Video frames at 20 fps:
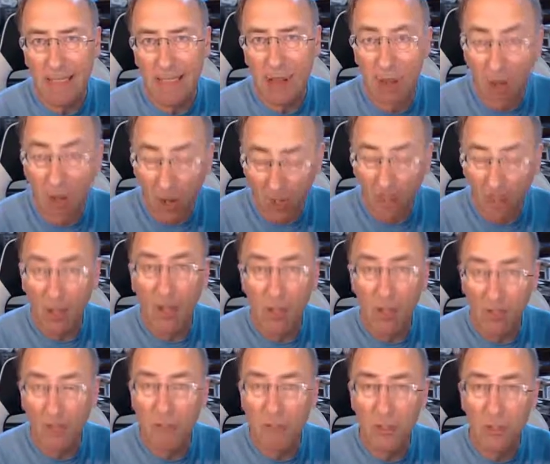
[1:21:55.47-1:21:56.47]
our
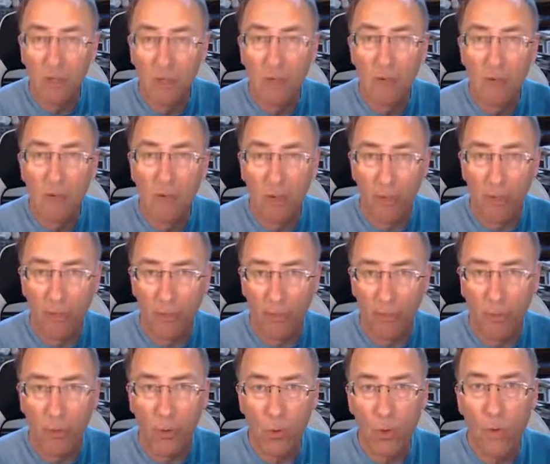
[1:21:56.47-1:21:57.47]
lives
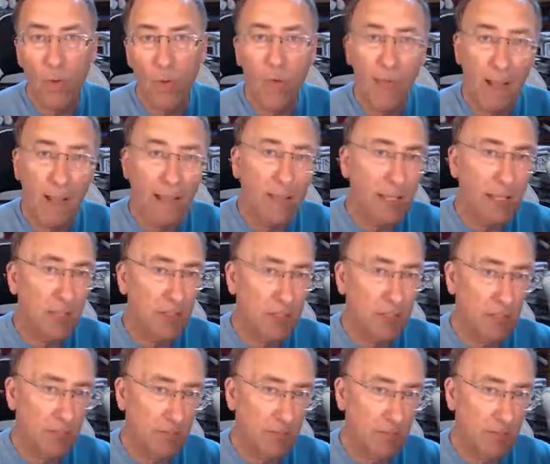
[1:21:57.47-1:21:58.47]
through the banking
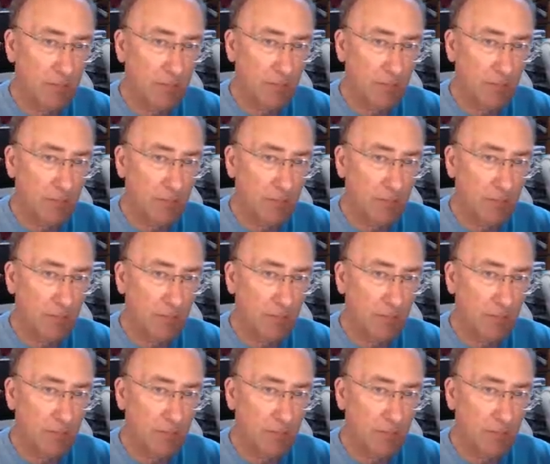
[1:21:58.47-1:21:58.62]
system.